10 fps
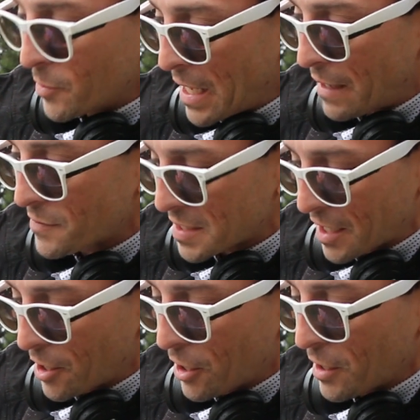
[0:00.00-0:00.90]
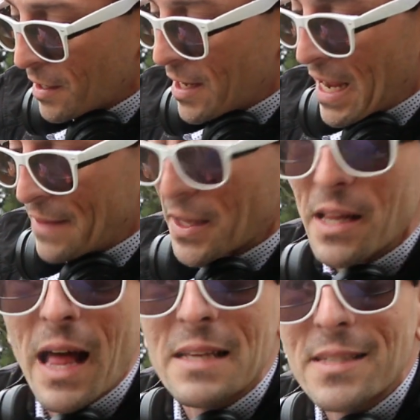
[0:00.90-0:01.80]
Dave sticker and the
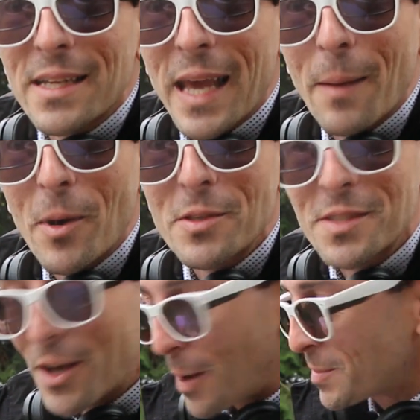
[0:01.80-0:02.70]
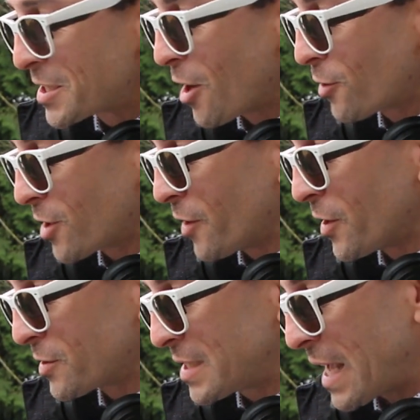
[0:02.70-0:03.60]
classic camo. So I'm stoked on
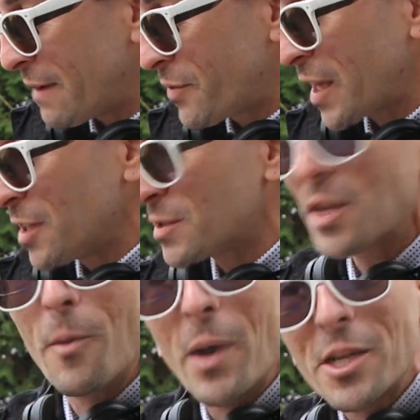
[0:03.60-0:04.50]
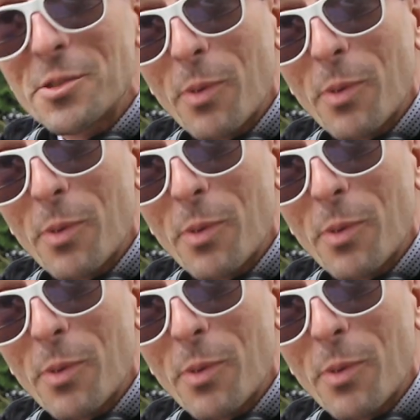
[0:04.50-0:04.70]
those, Dave. Thank you so much,